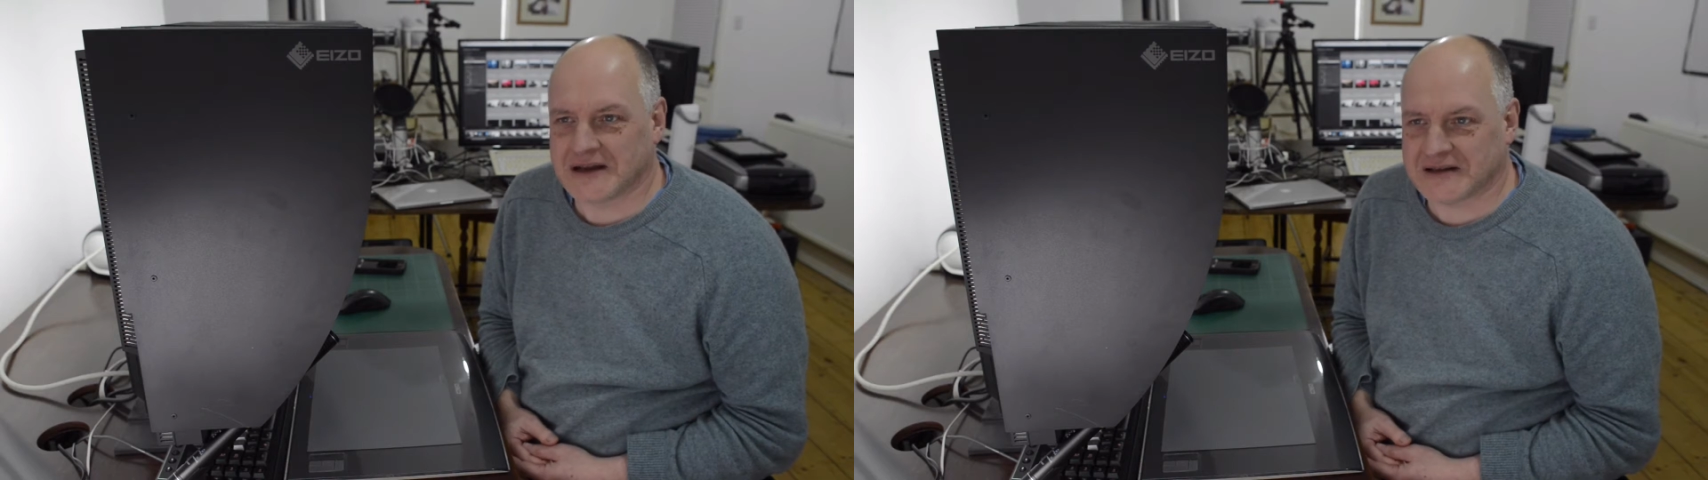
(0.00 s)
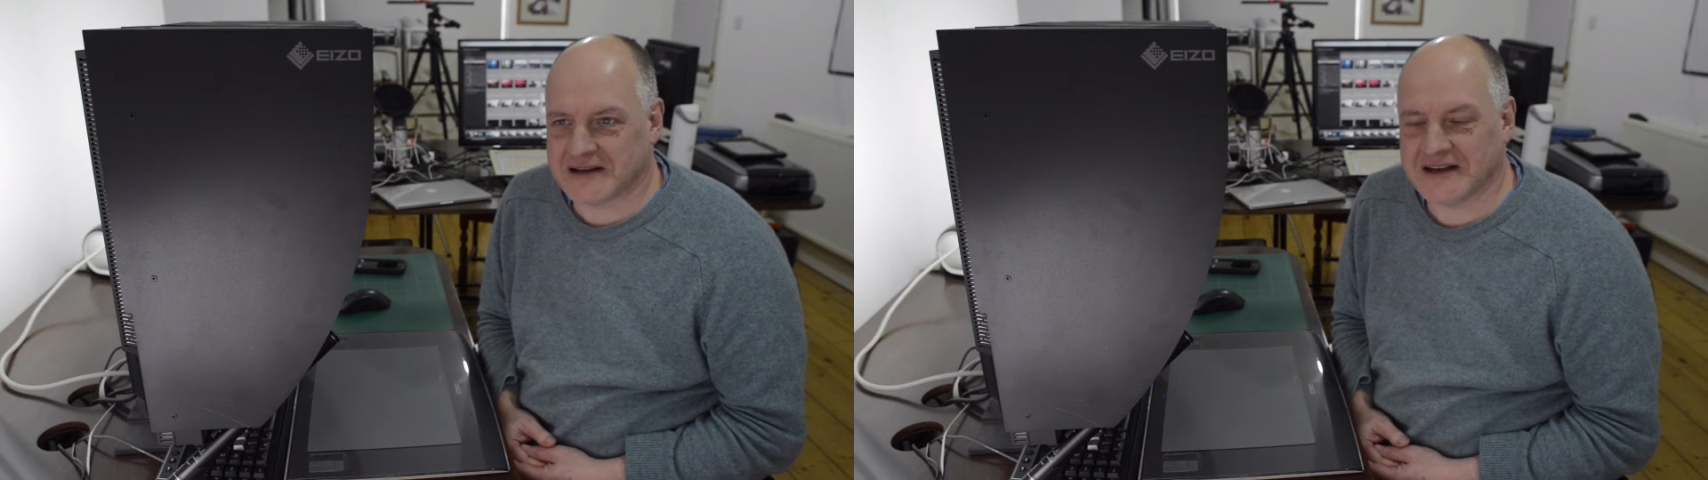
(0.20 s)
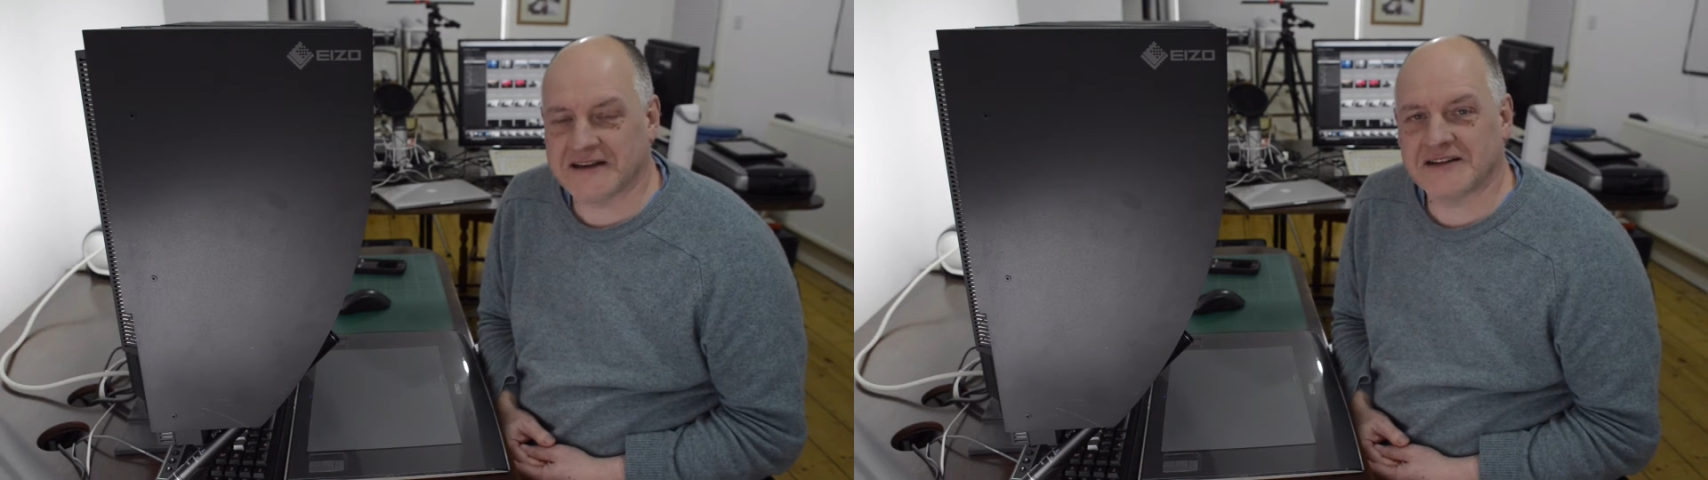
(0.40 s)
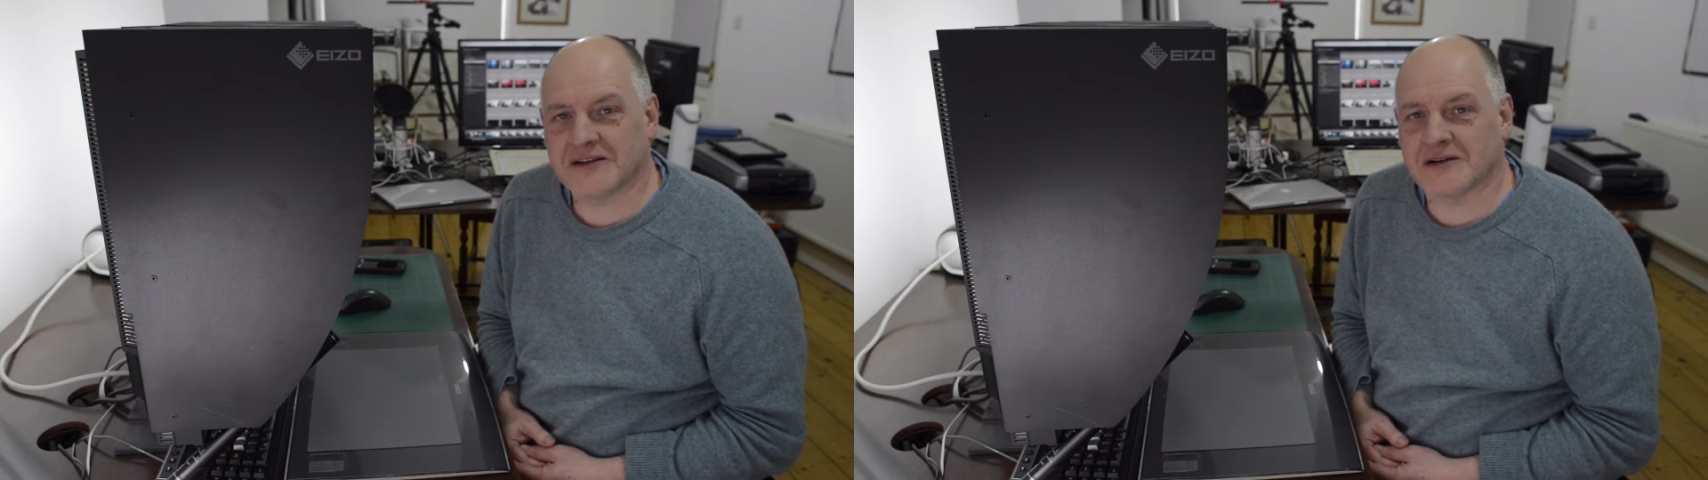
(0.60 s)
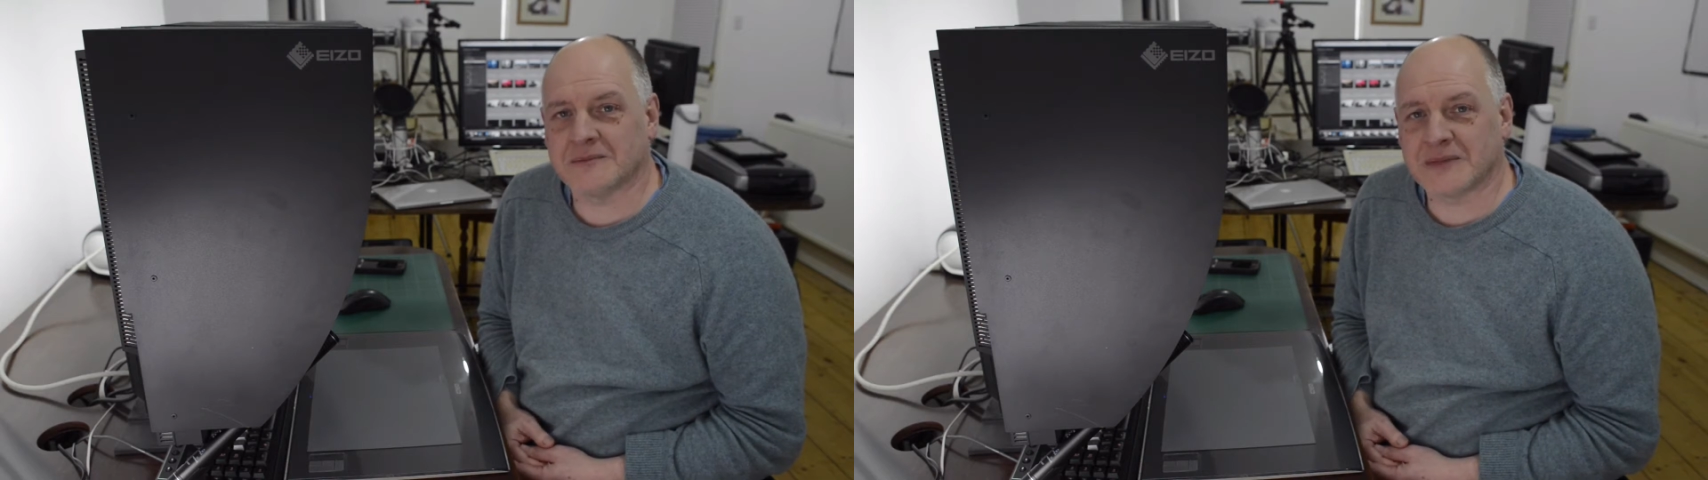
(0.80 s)
the
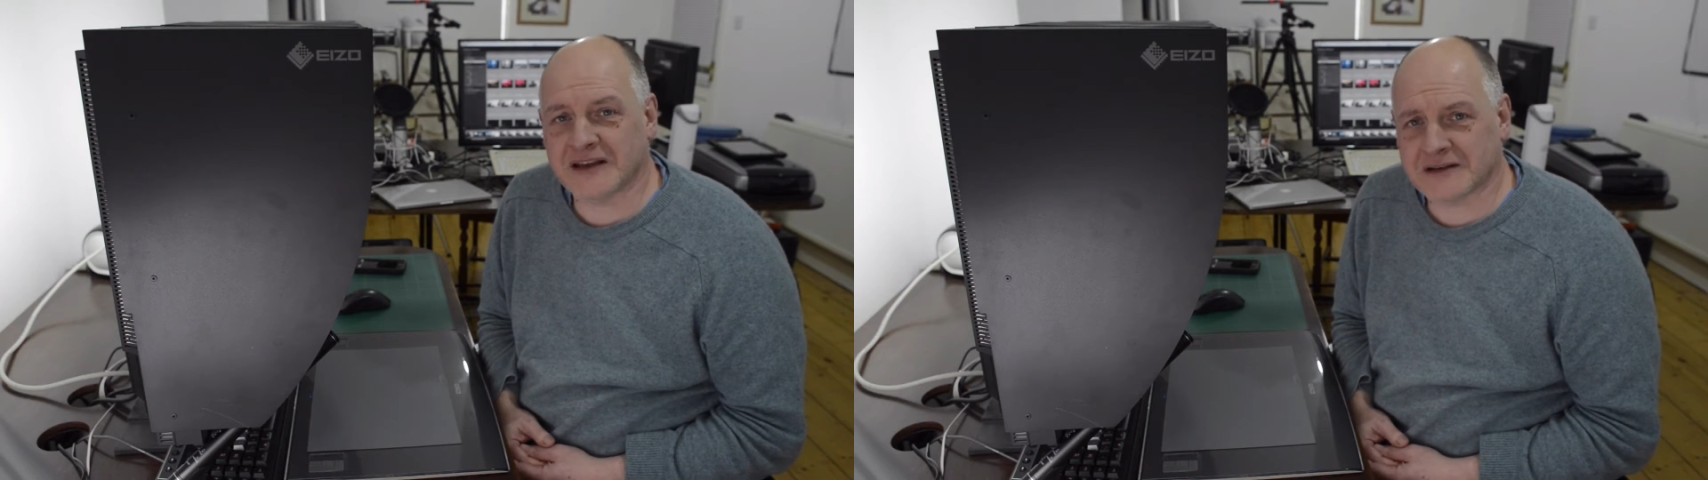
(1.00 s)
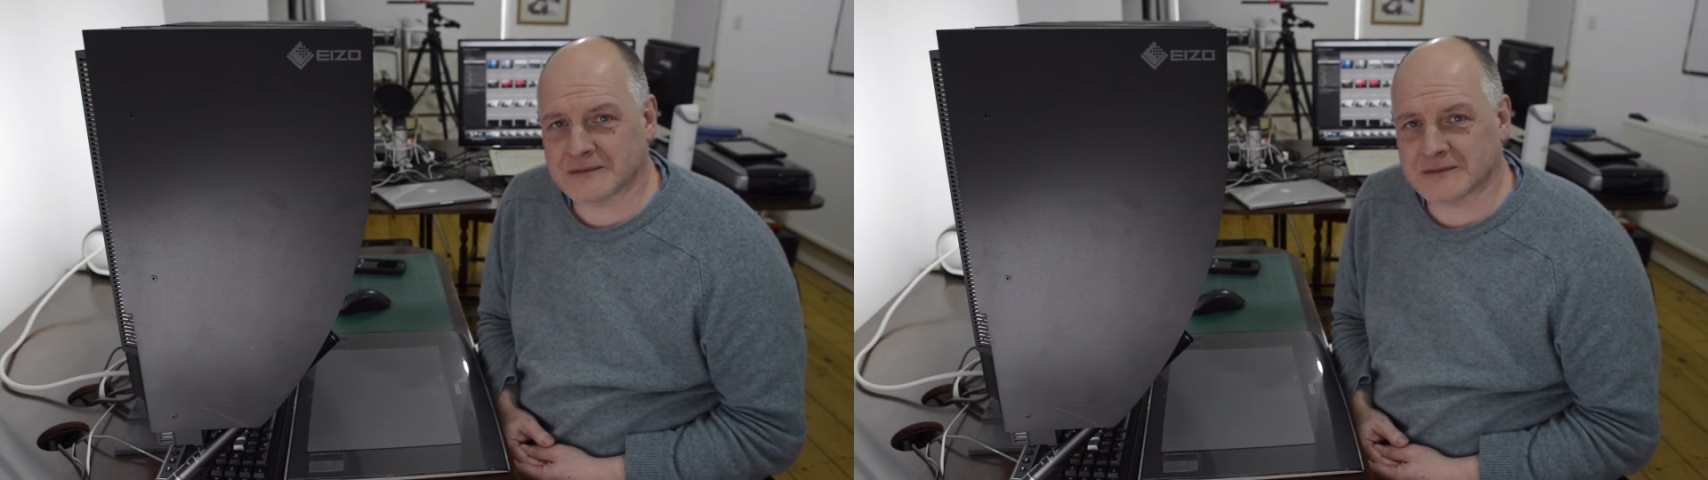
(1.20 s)
easier and better